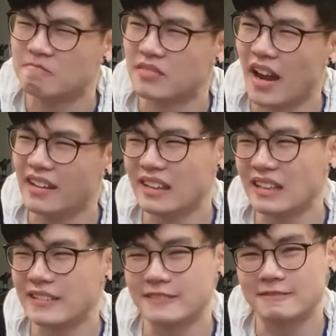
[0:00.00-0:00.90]
I
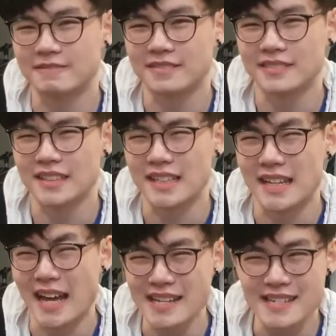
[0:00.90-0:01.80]
think
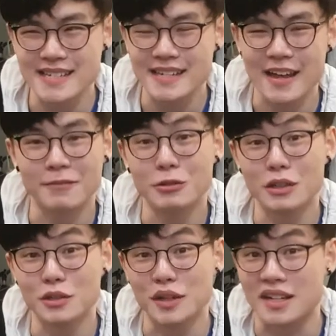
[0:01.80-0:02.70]
yes, if you want
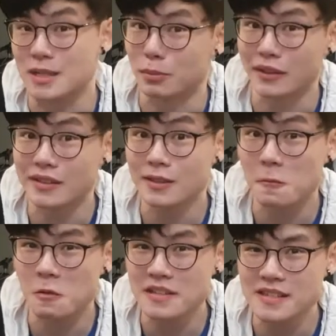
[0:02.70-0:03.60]
to experience it
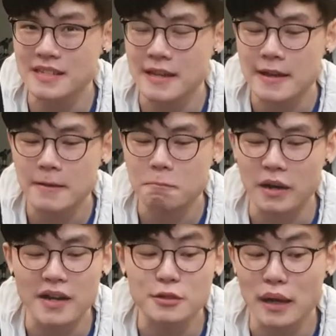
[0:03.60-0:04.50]
once. But
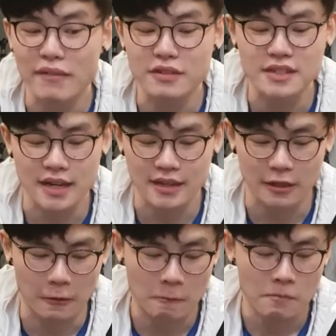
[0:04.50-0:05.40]
I do have to say
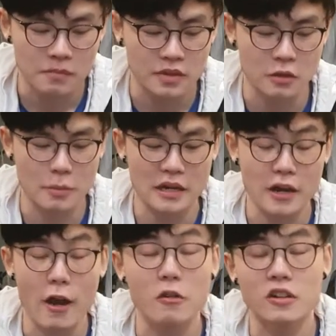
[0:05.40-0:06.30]
though, no matter
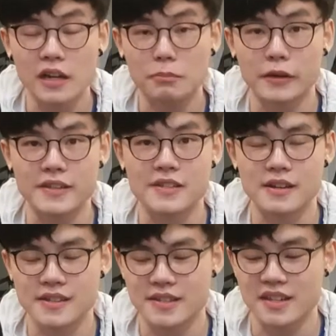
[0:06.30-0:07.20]
how good I praise
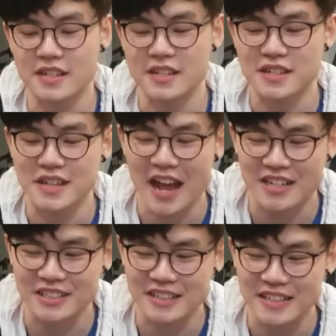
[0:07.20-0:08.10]
this, this is
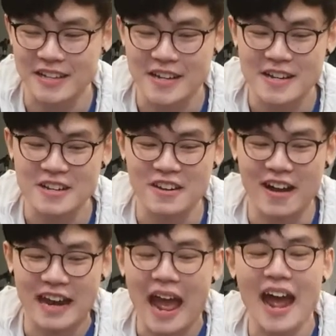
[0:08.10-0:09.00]
actually
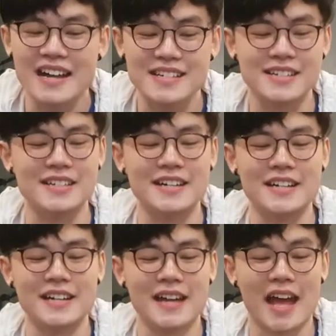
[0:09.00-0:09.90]
not as good
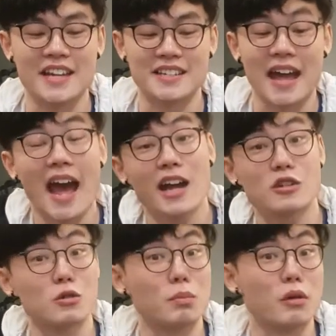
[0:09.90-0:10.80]
as an
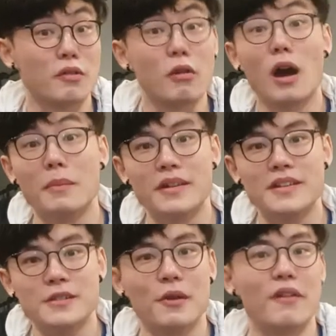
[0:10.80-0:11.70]
actual bowl of ramen.
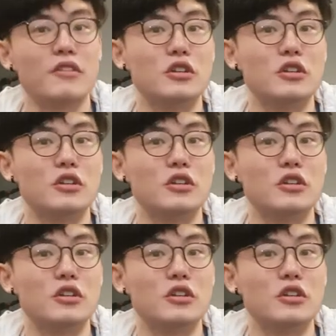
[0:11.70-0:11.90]
So if you